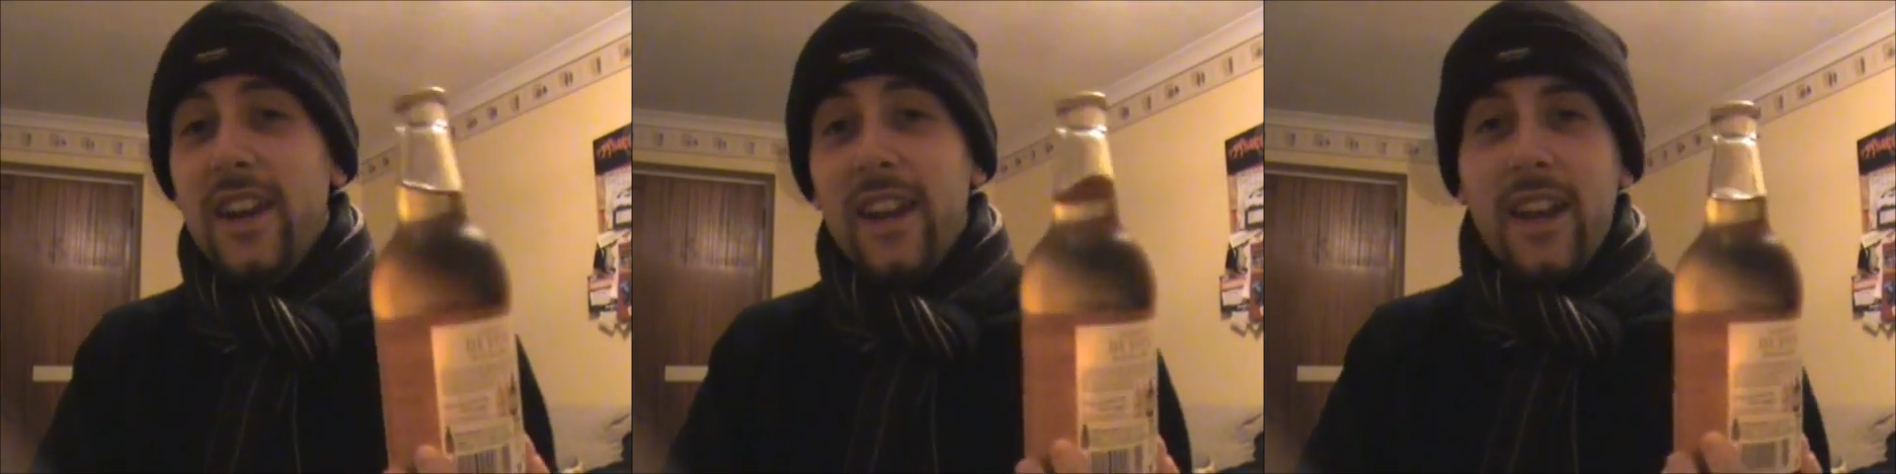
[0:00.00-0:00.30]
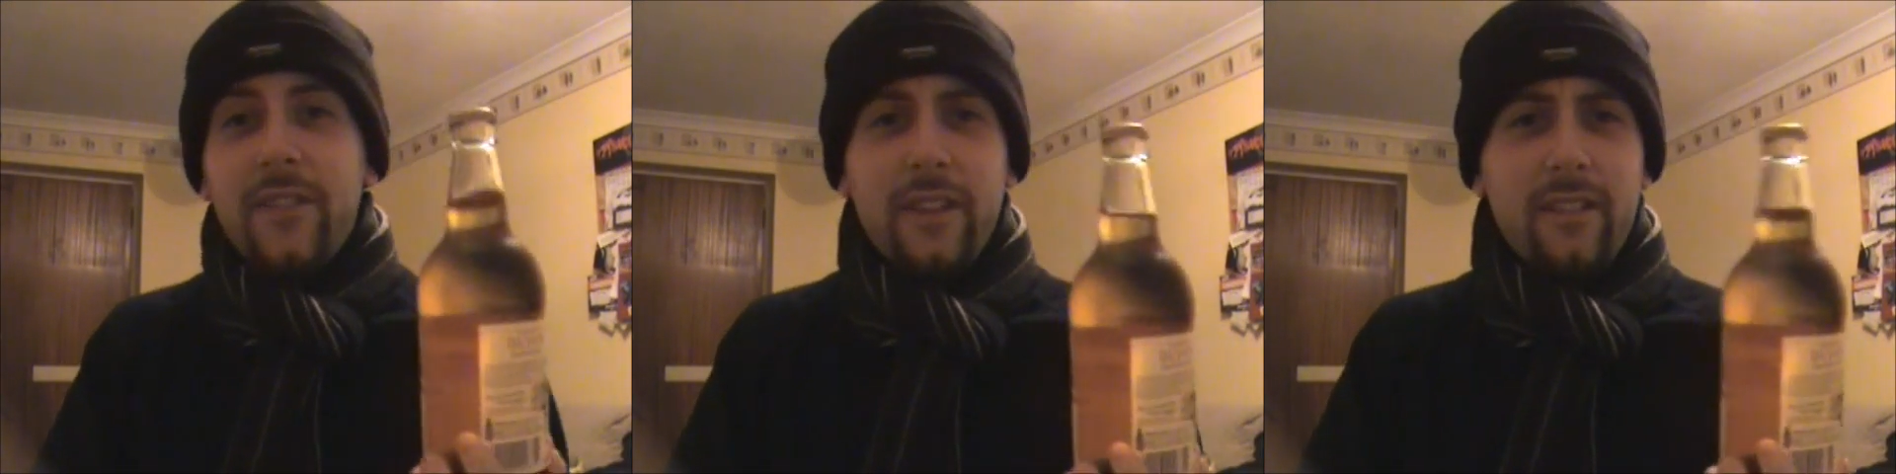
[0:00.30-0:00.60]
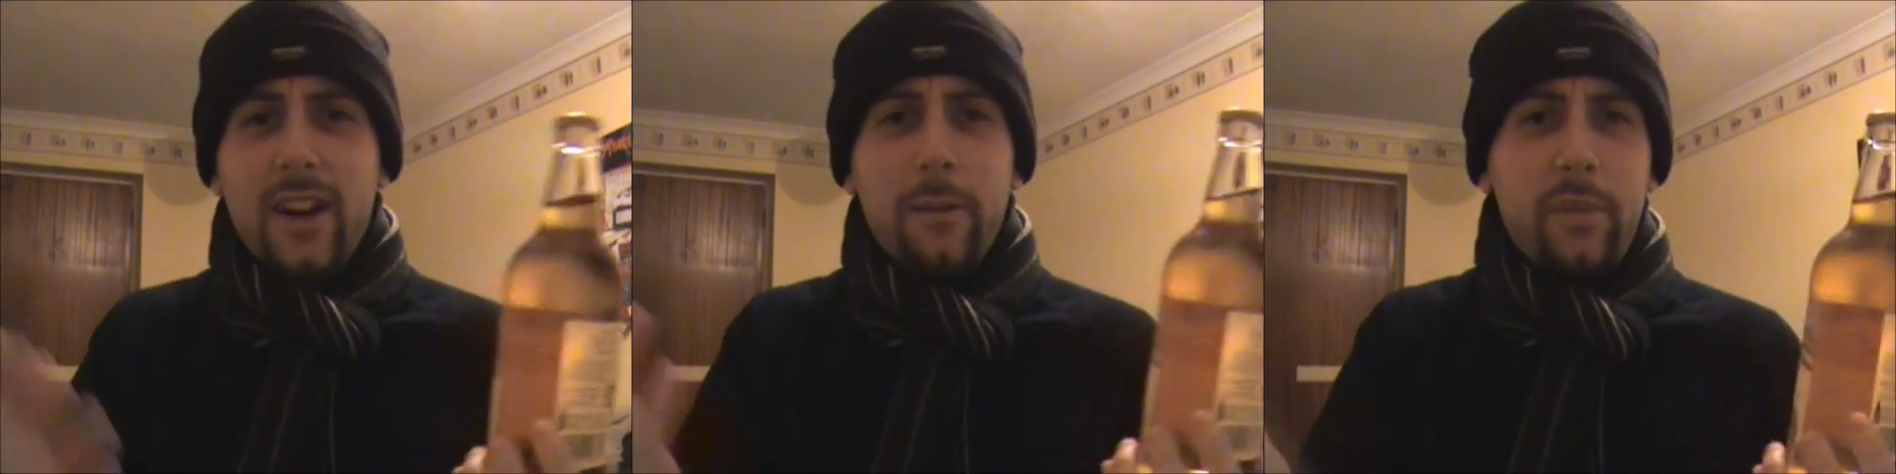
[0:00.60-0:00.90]
If you're
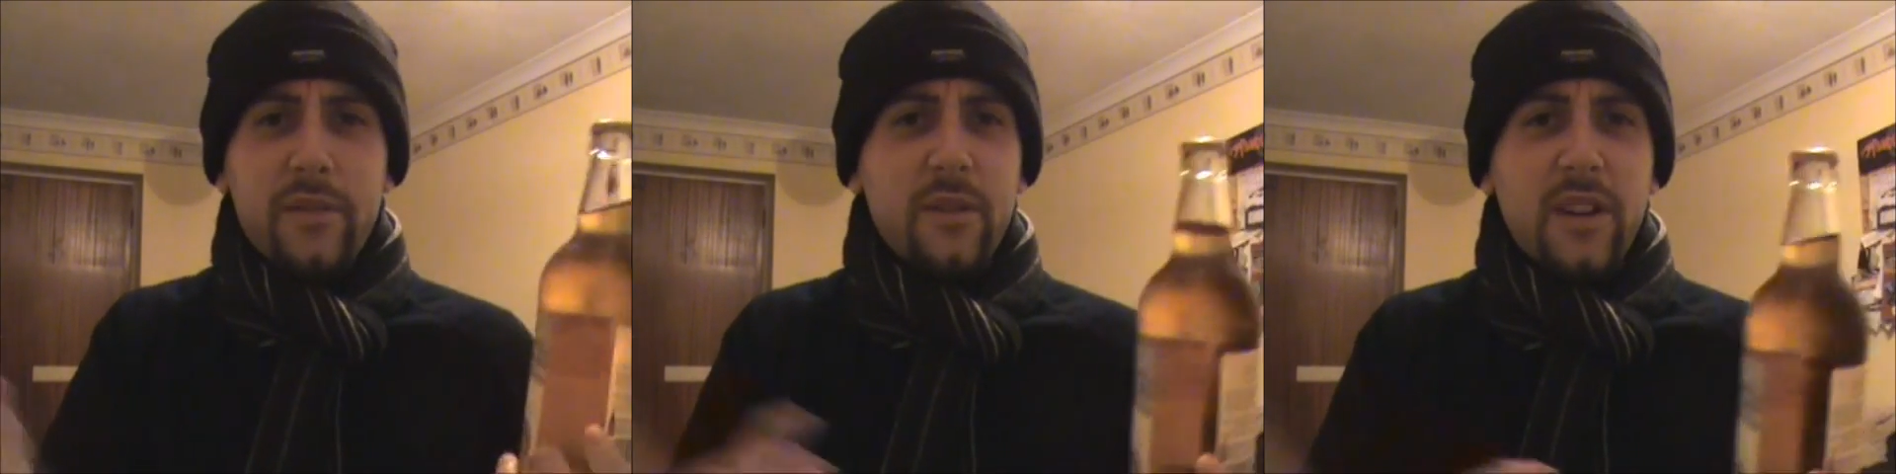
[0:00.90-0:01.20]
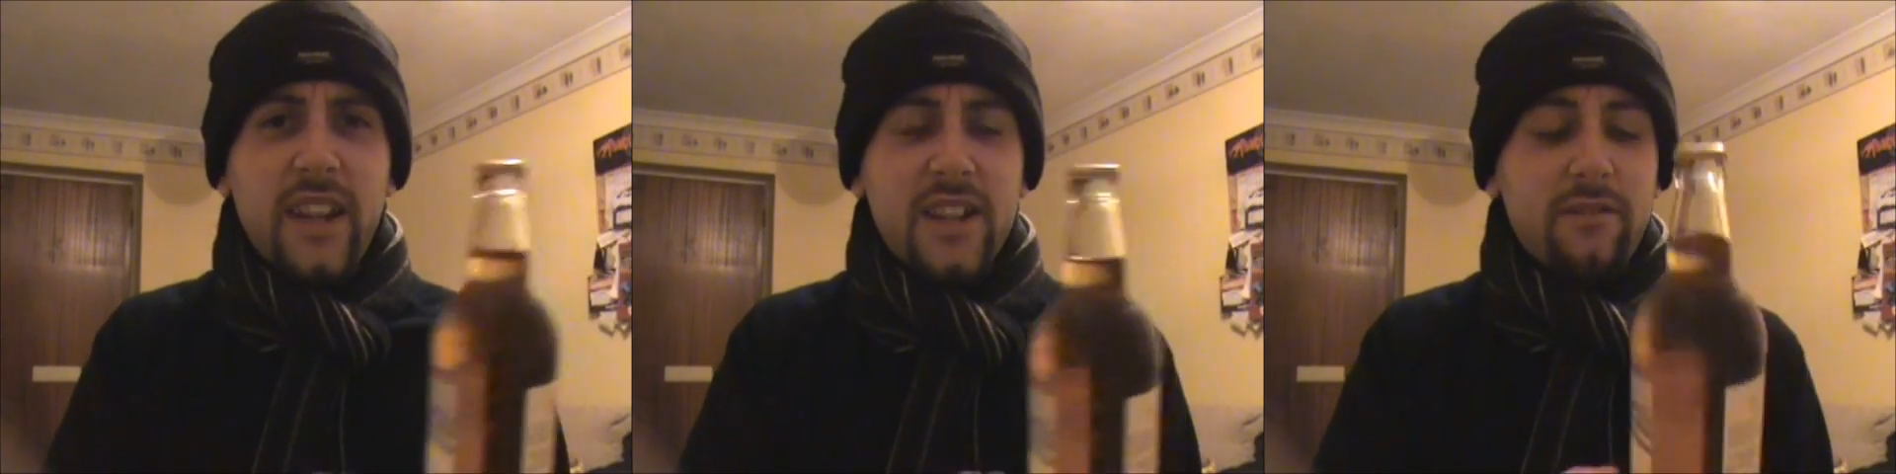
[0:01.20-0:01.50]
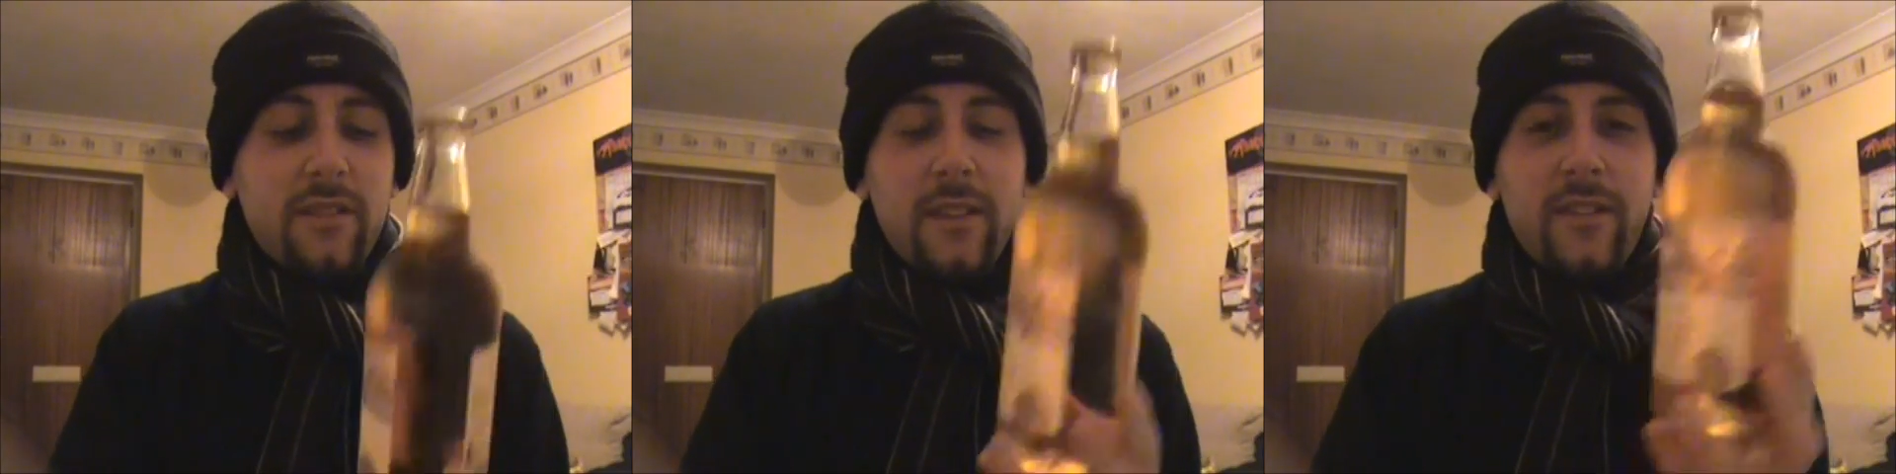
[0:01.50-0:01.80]
a bottle collector
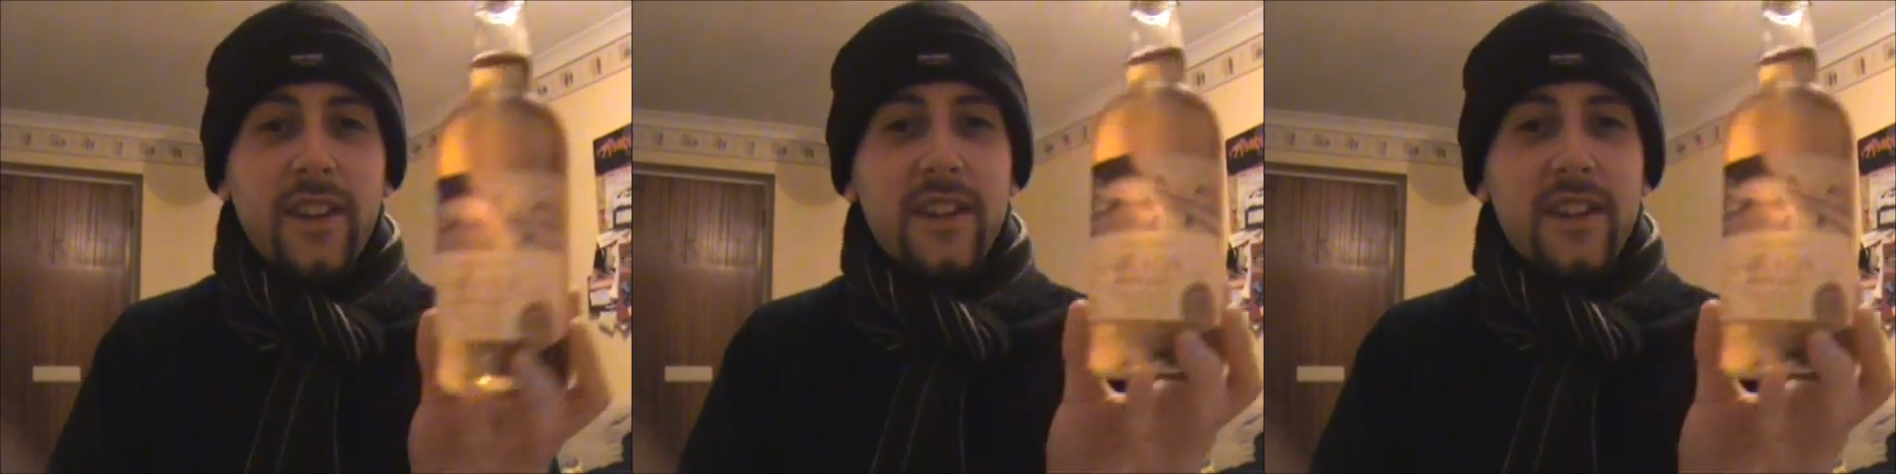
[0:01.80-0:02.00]
or anything,